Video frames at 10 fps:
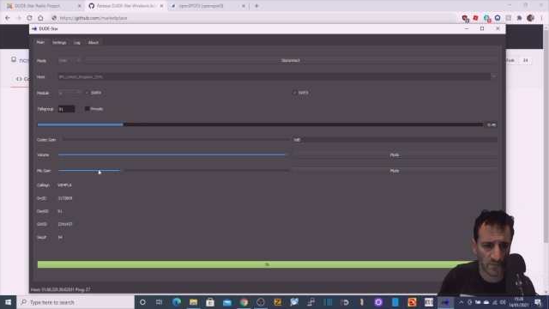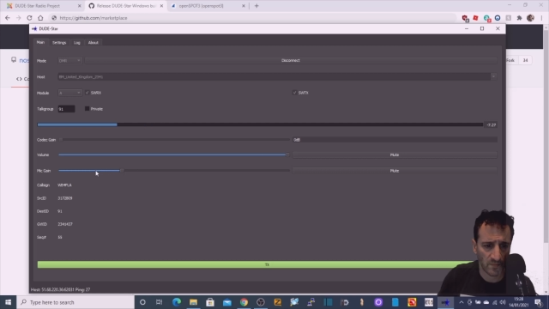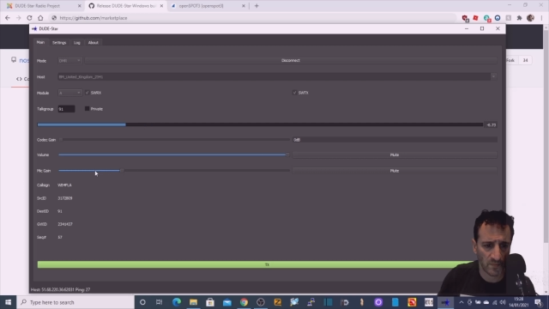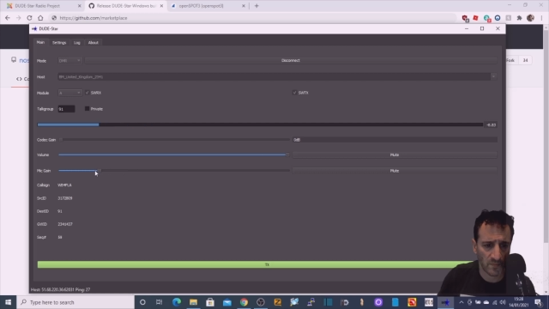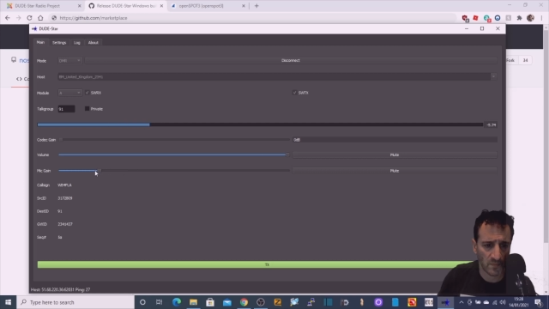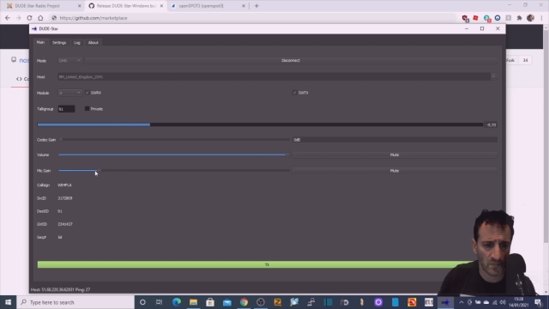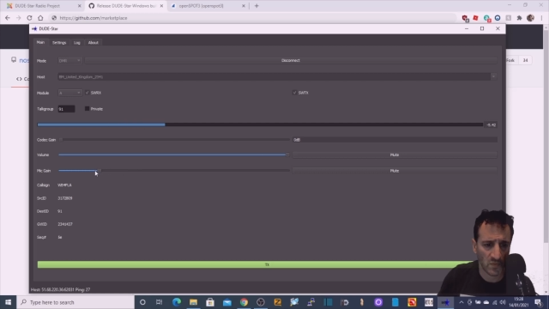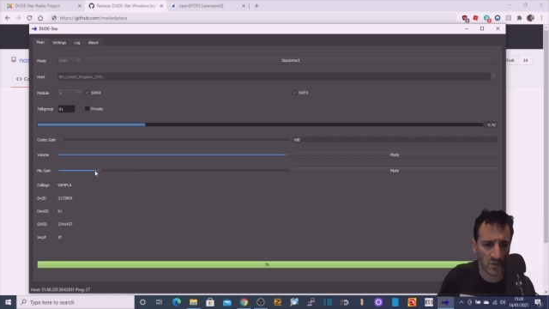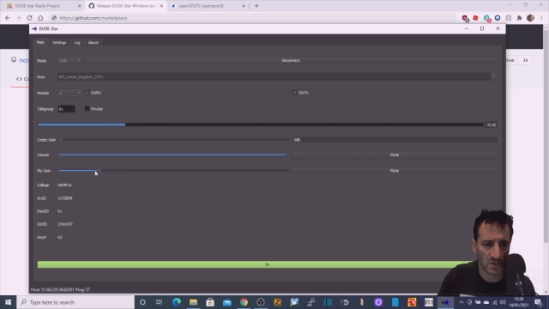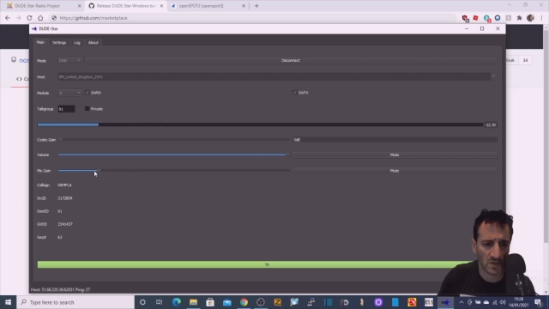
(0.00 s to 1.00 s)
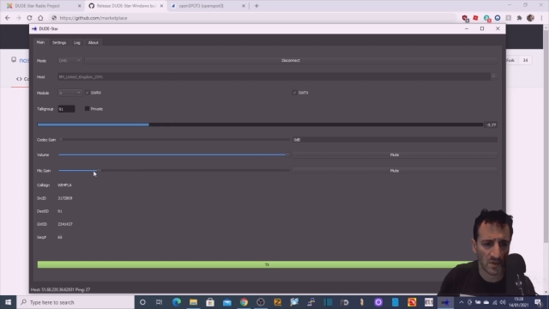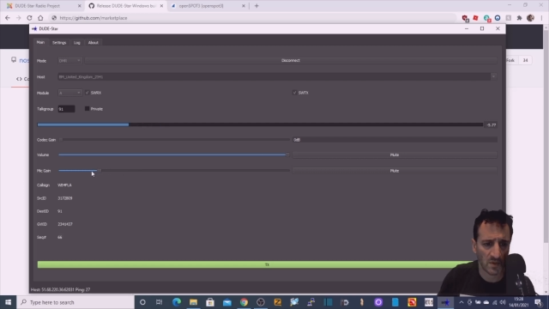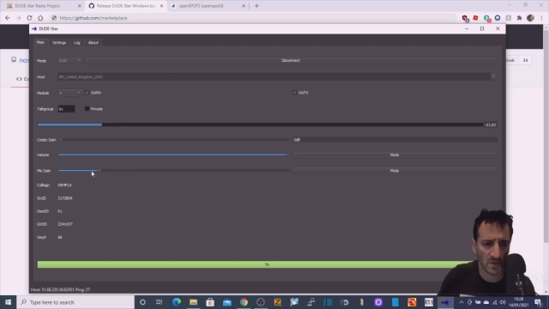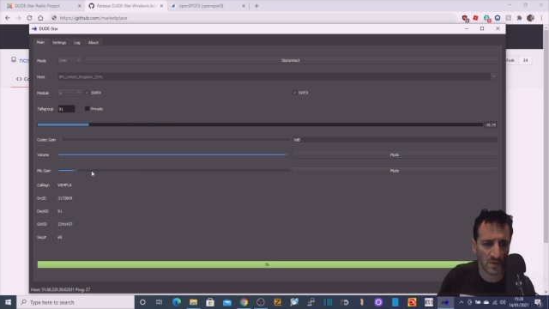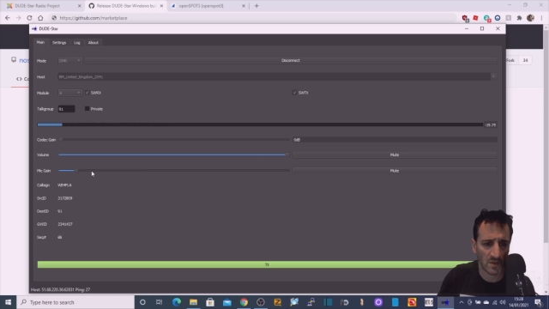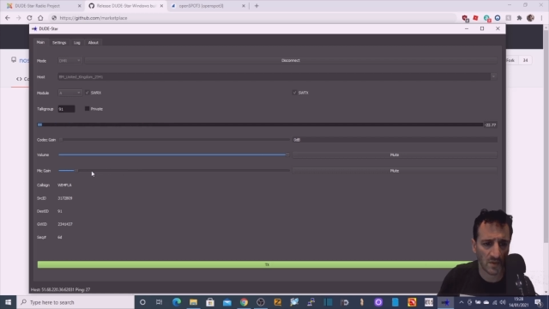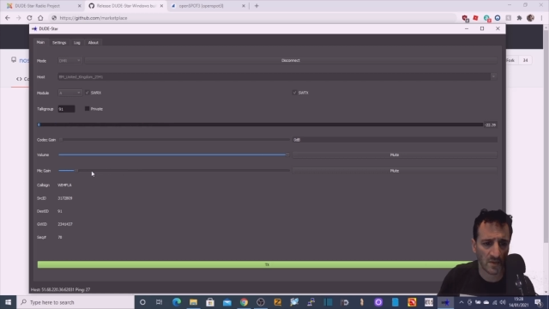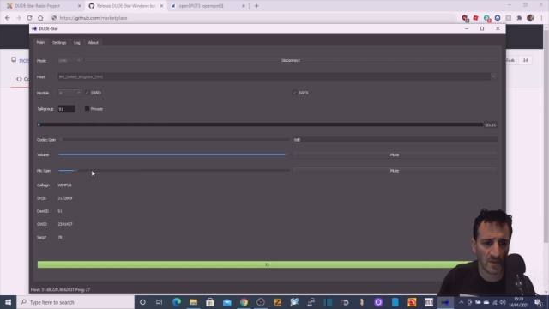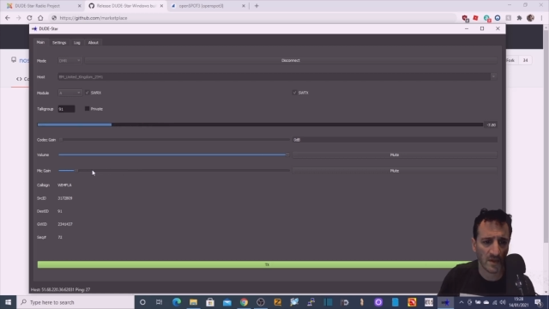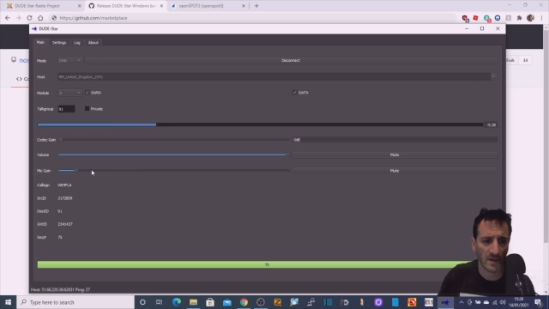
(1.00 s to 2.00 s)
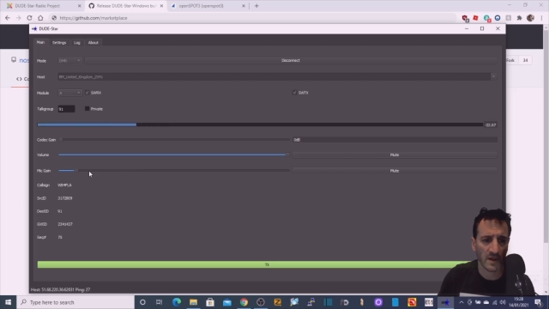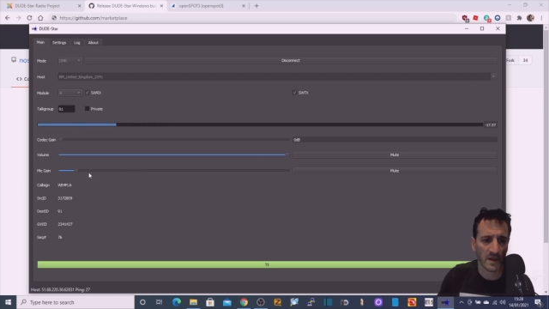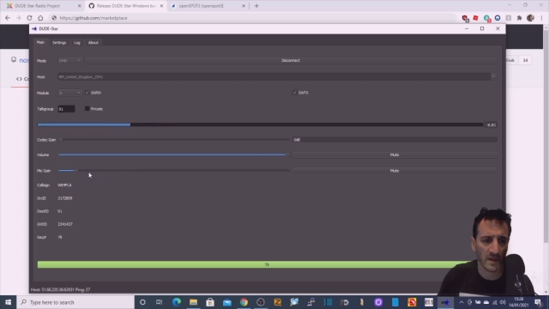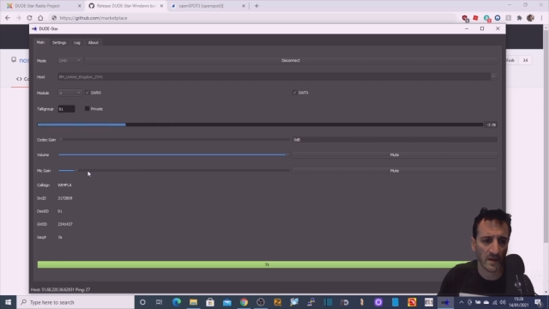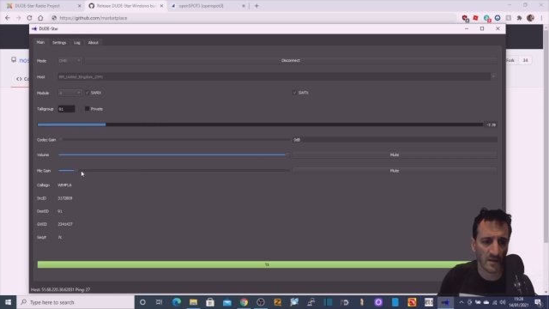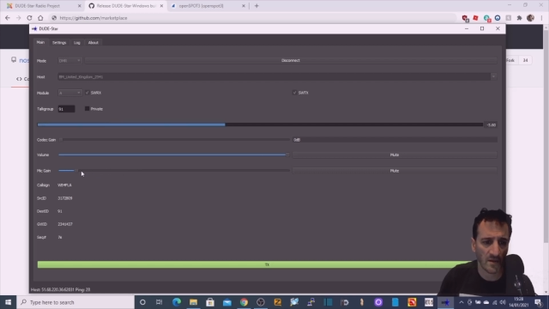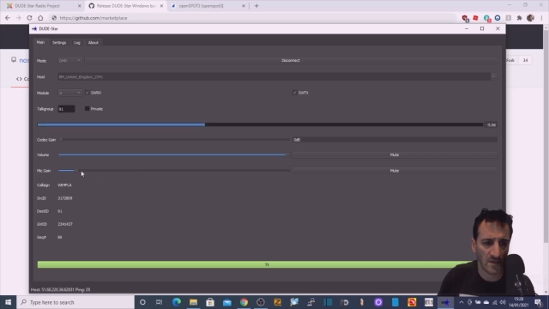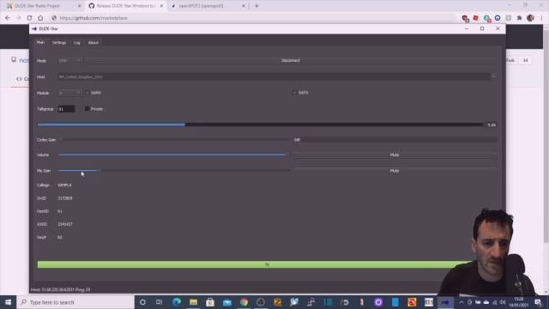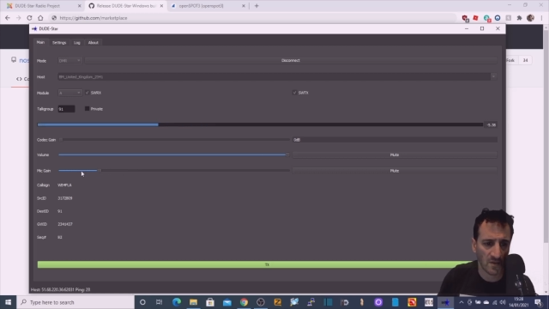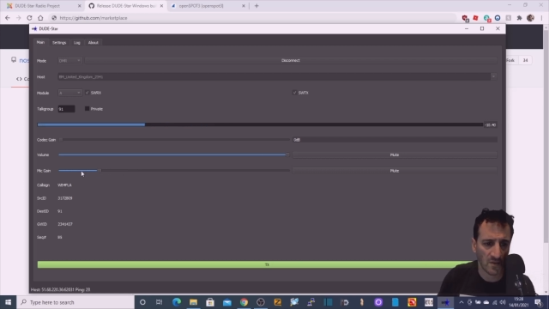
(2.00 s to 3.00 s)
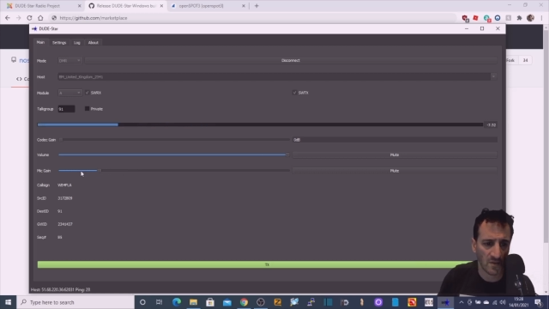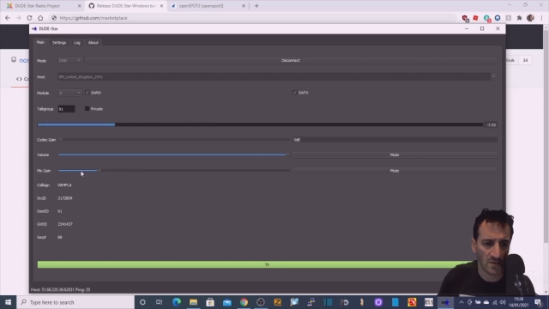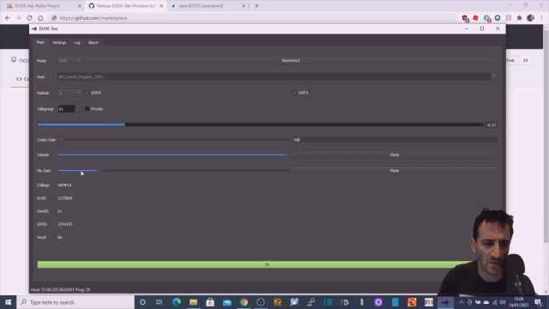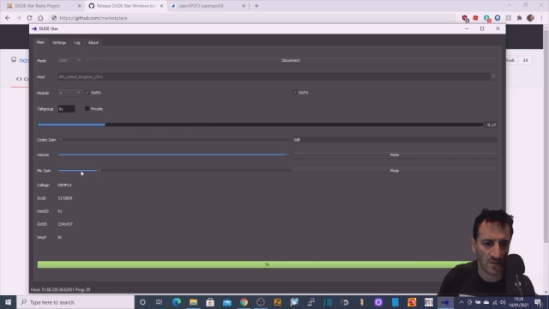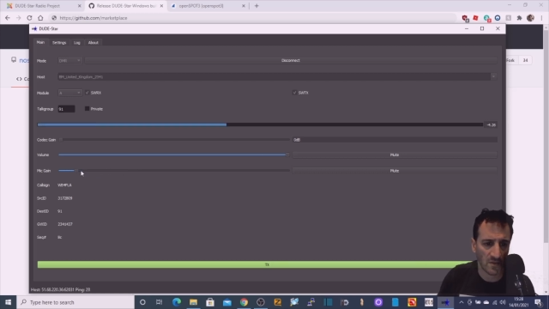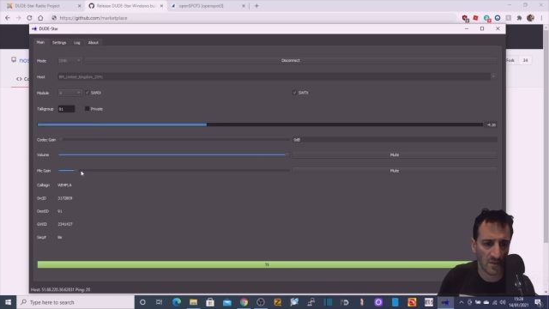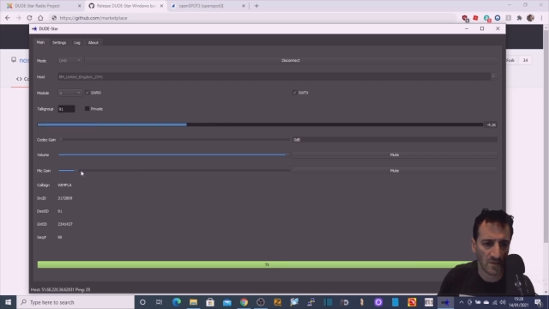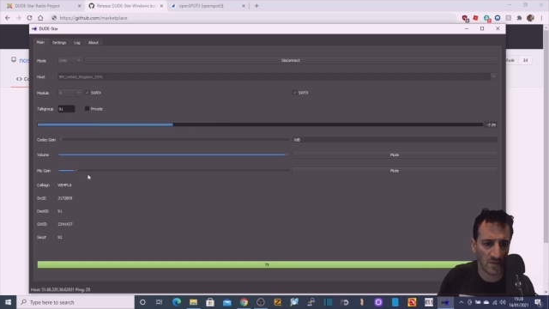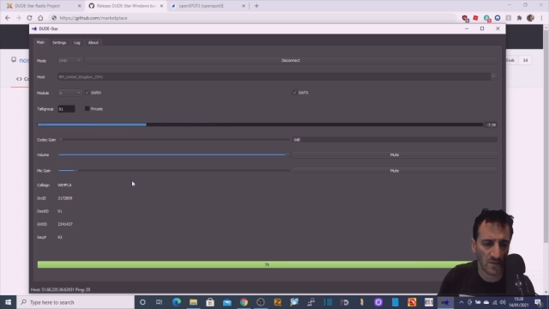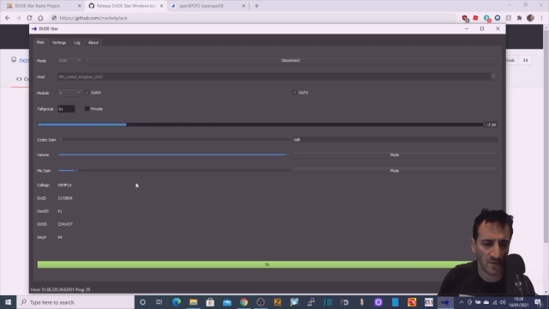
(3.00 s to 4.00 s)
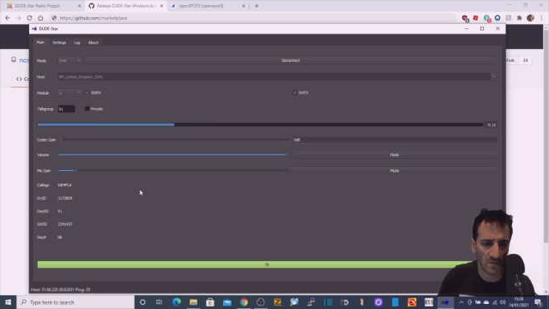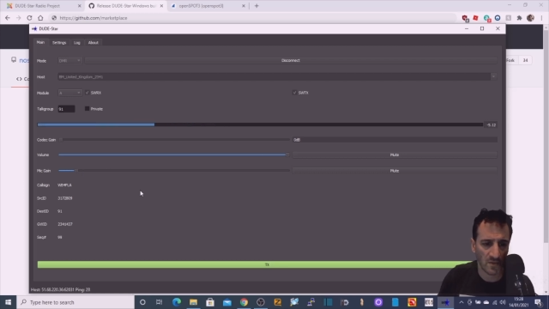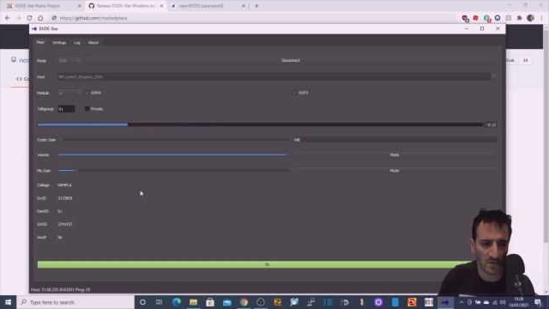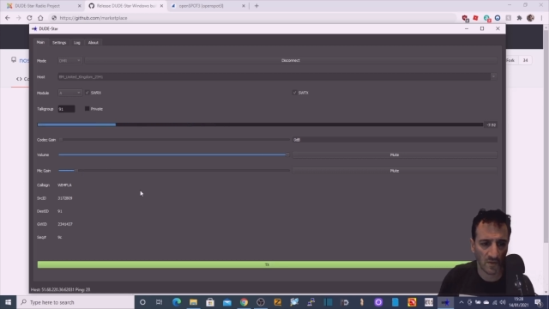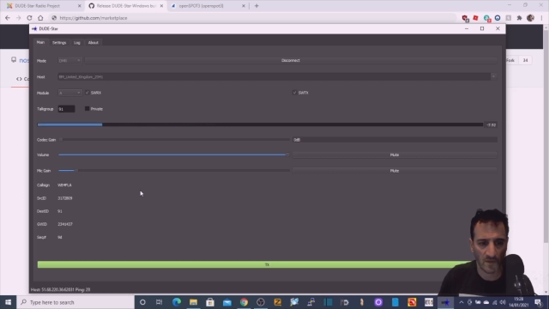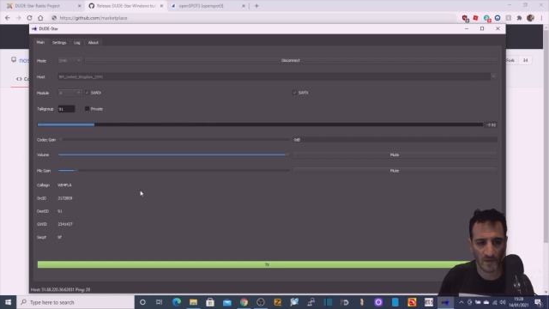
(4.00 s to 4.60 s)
No one is speaking in this clip.